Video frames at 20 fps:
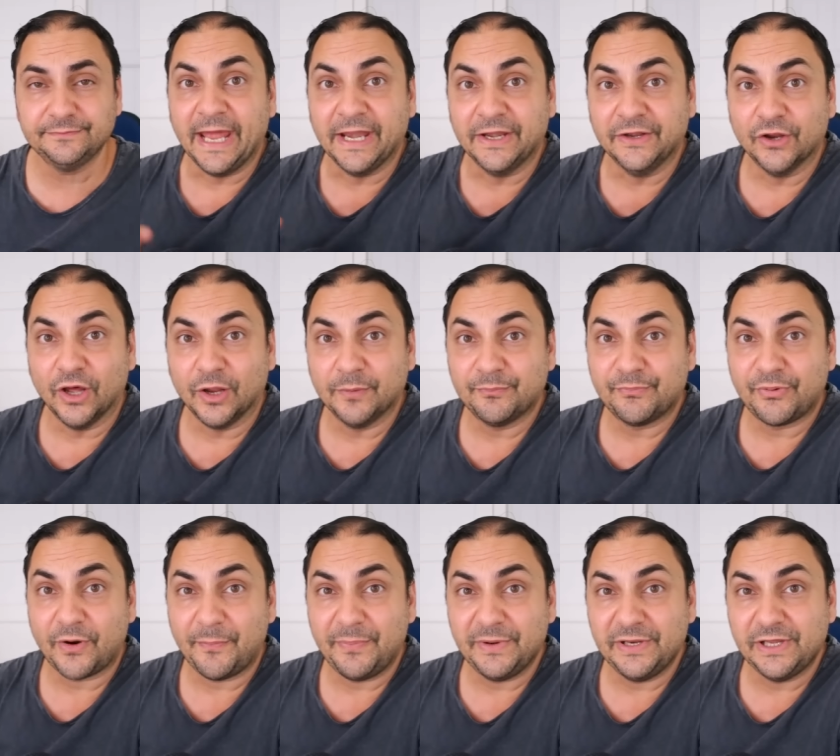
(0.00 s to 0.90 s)
and
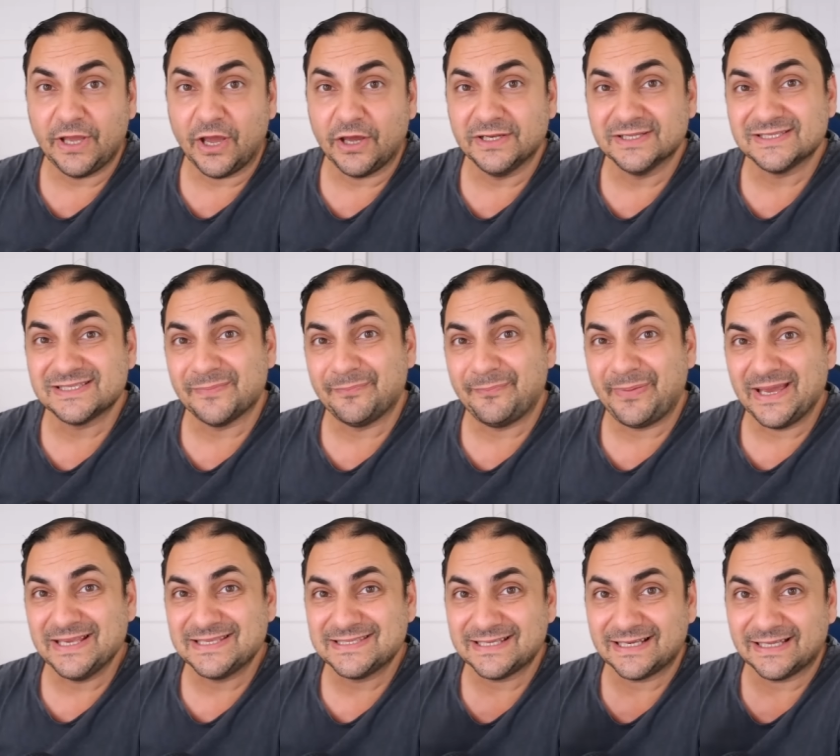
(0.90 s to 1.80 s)
non-property owners are
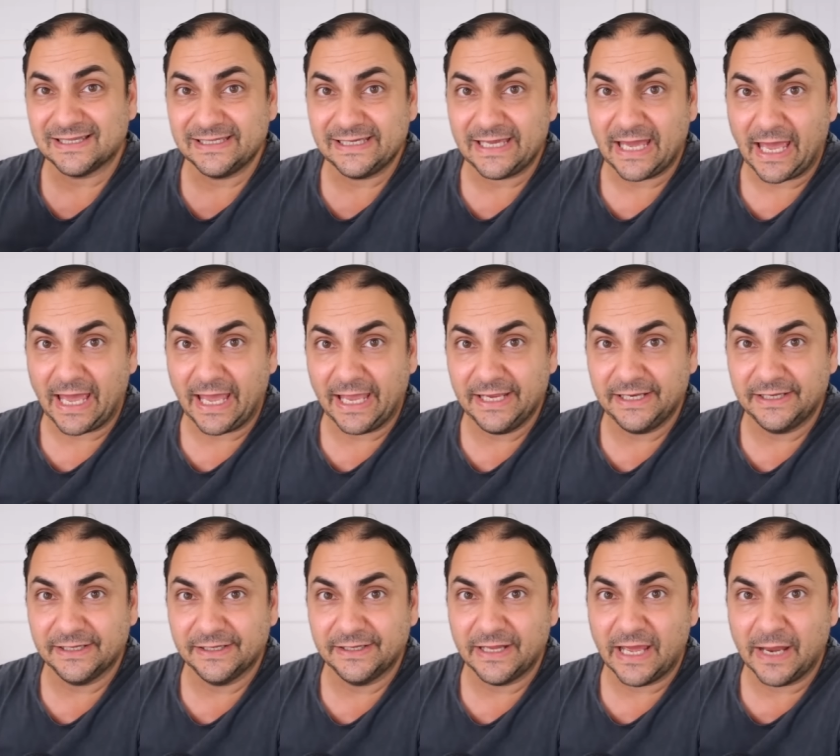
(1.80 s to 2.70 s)
basically
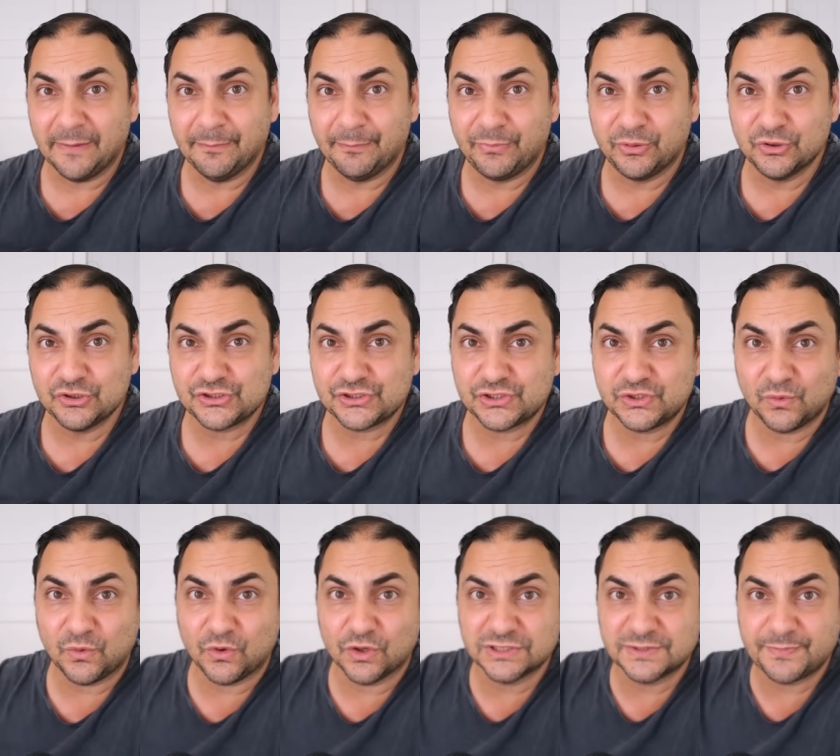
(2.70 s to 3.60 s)
hated and pushed
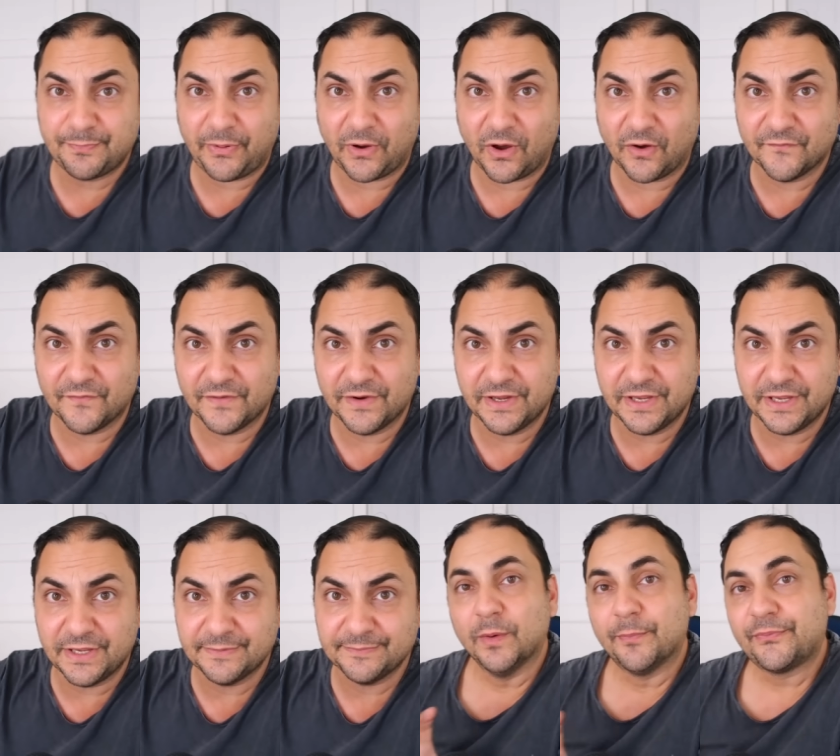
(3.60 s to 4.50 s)
towards
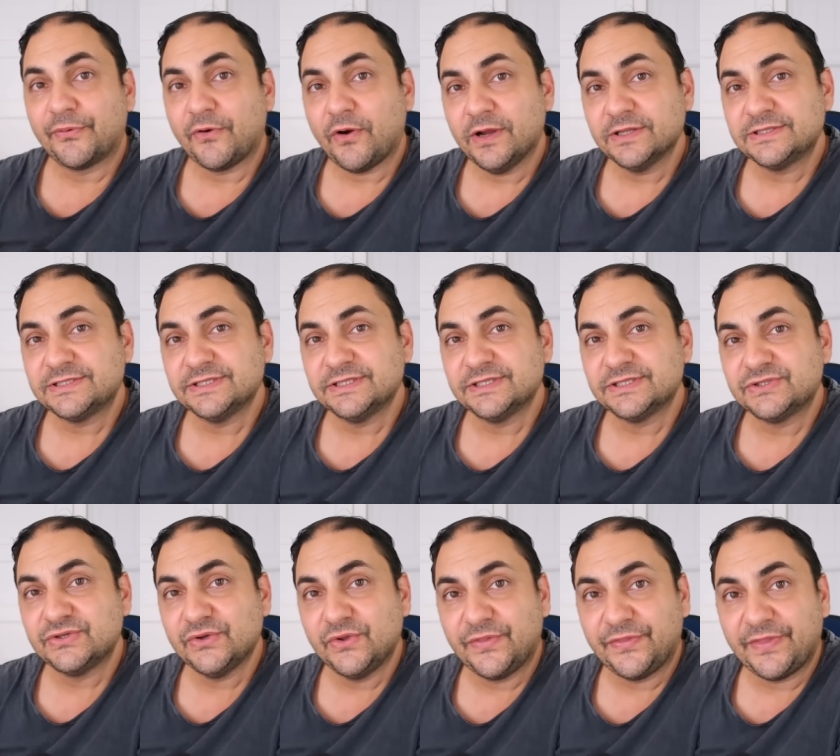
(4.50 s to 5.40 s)
poverty? Well, prior to the
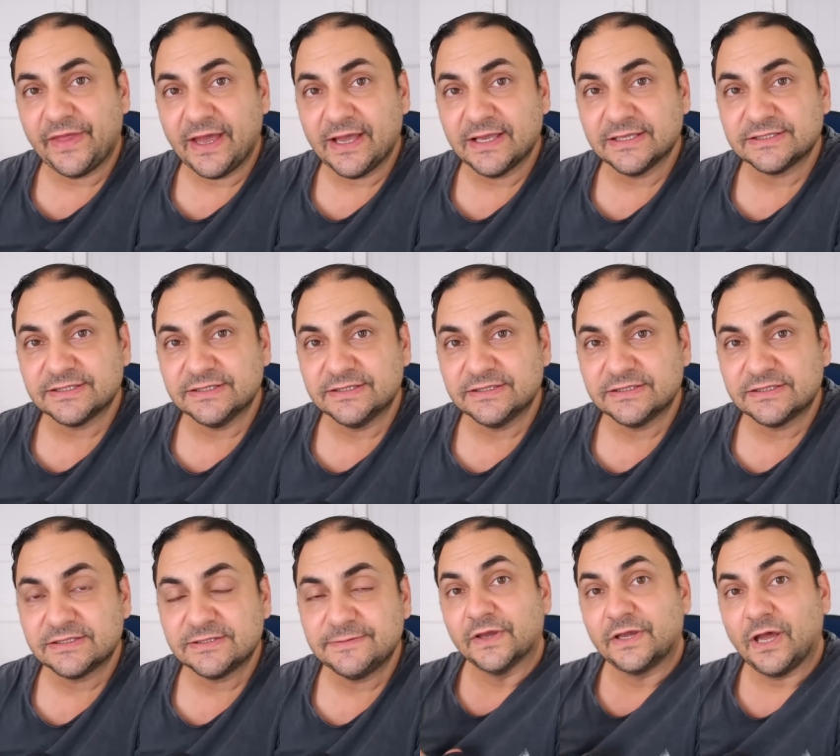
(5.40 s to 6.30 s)

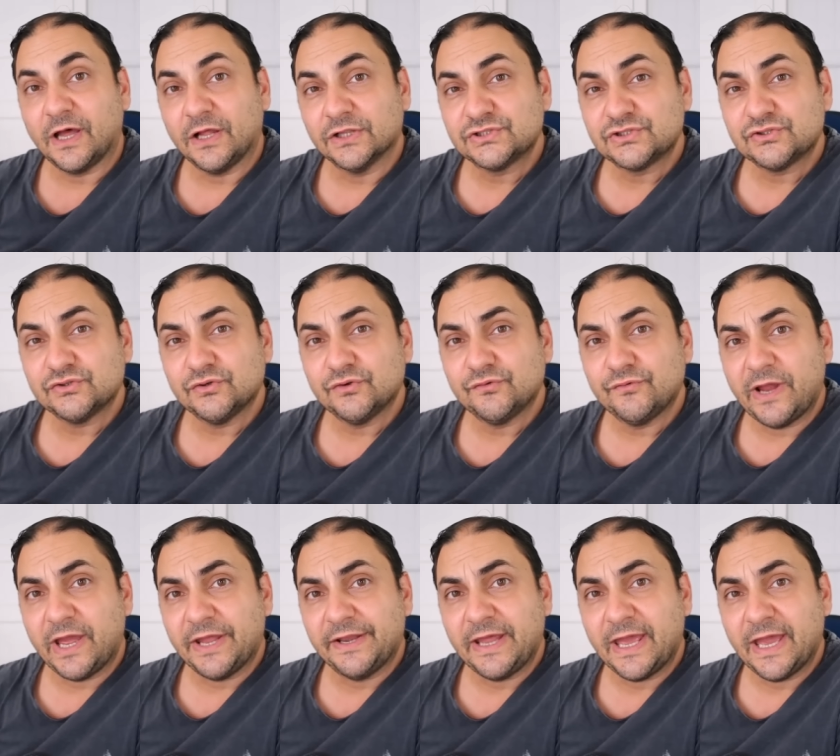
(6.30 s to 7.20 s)
2000s, the culture
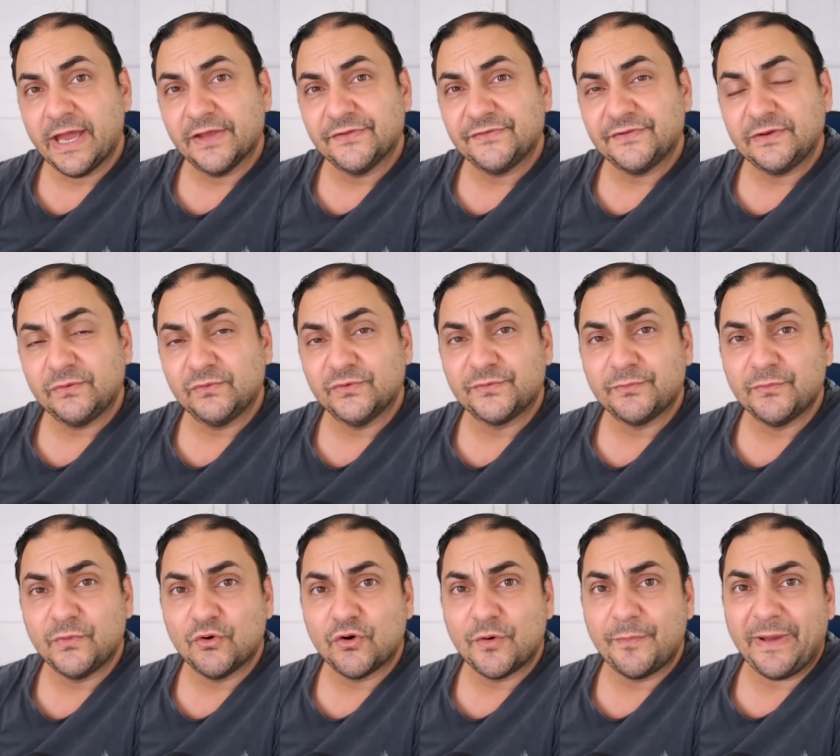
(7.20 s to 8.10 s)
around housing was
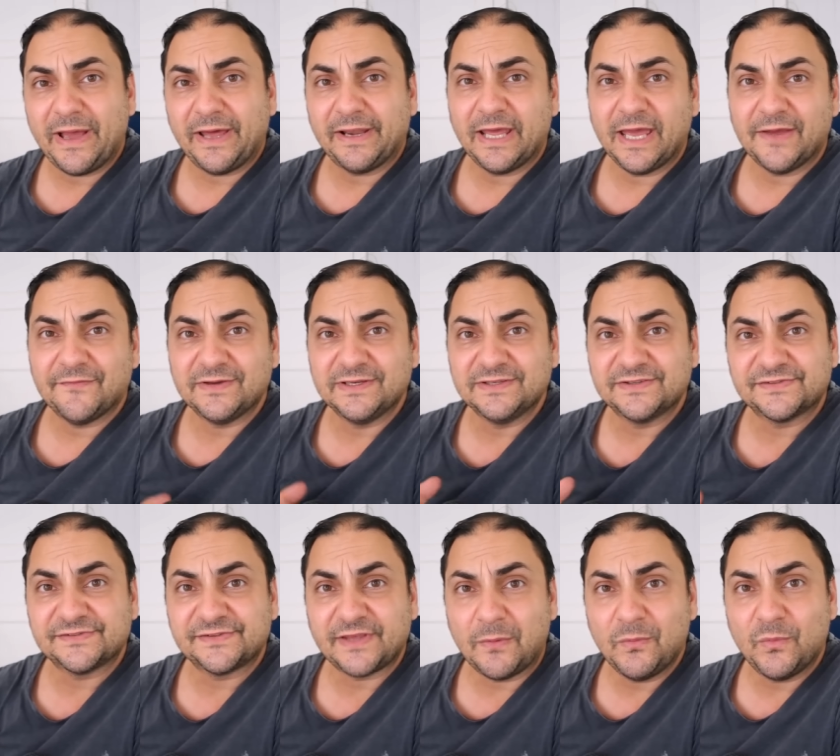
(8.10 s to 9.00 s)
more about having
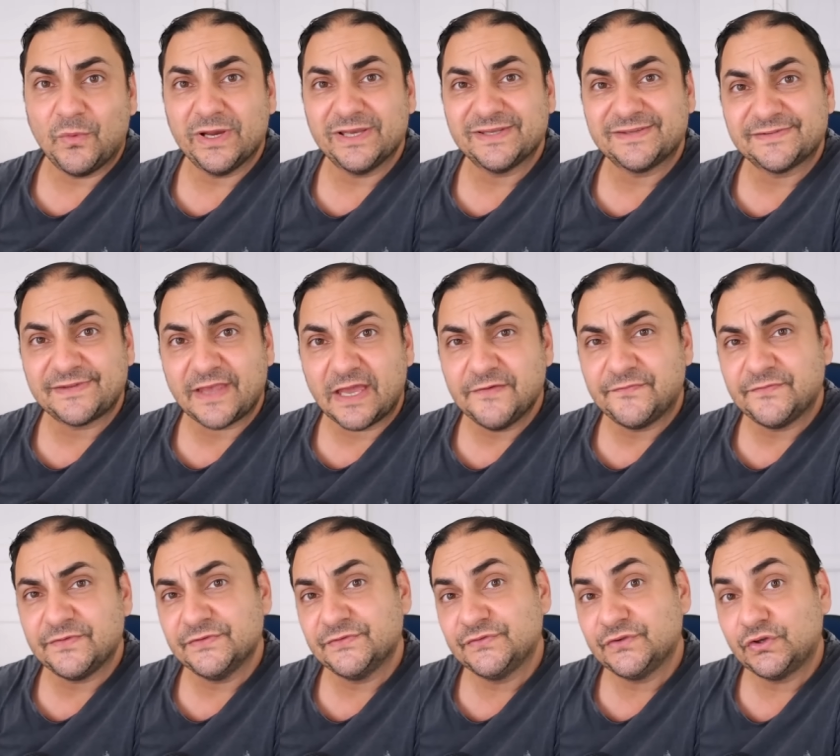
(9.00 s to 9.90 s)
somewhere
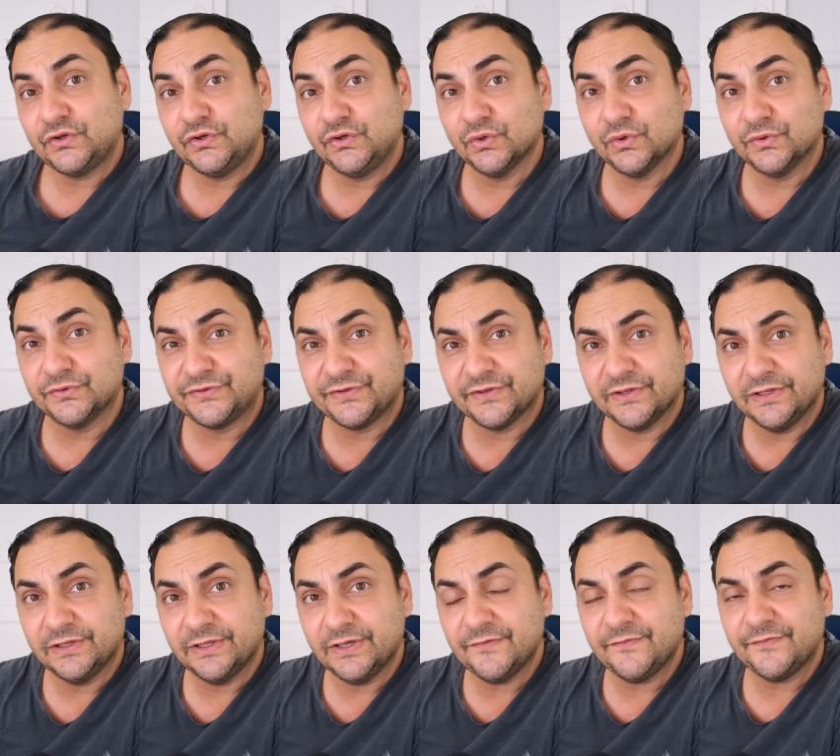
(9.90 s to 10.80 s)
safe and secure to
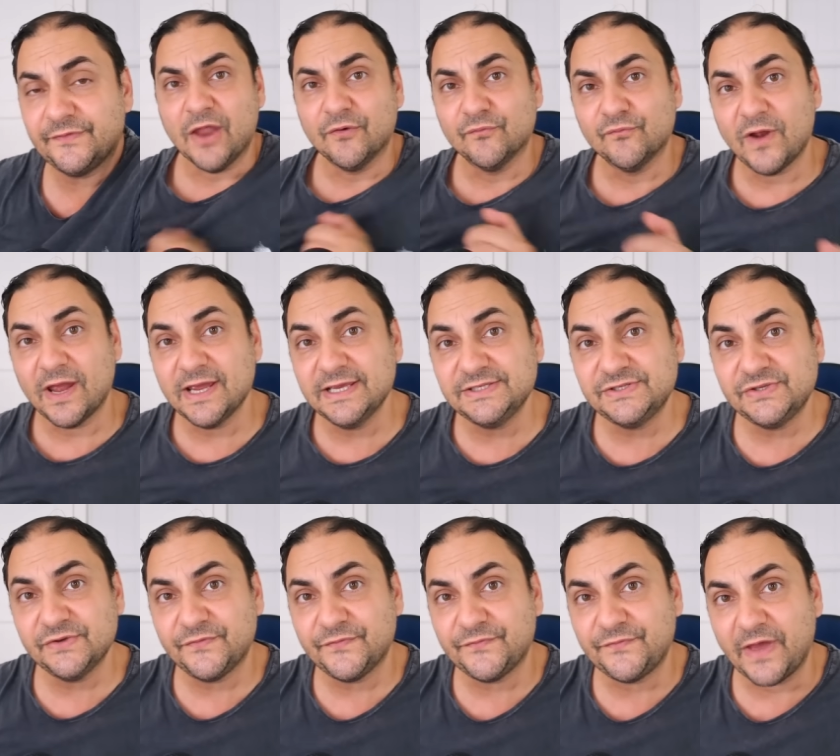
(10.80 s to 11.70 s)
live and
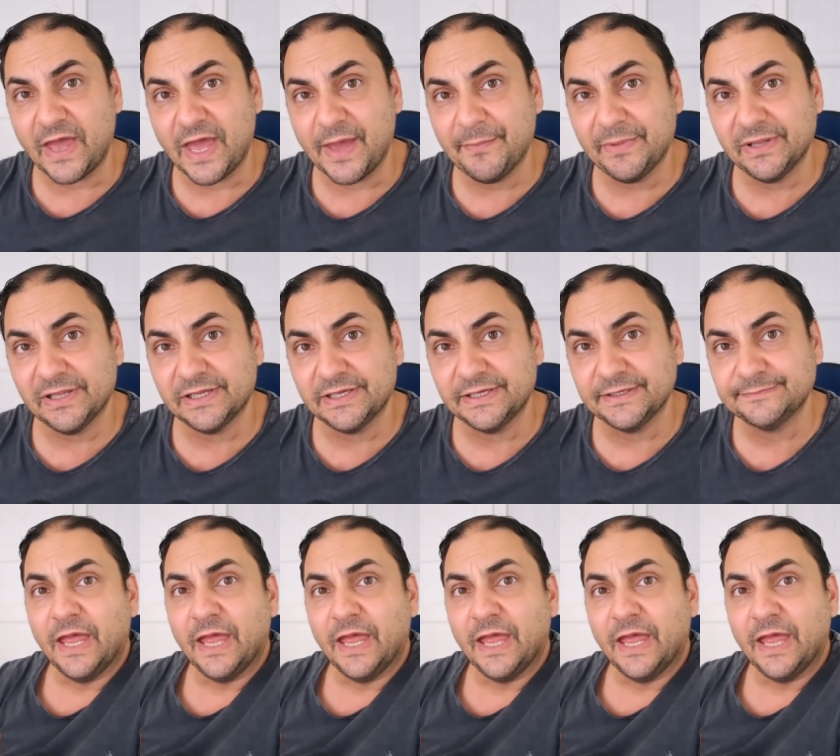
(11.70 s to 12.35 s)
raise your family.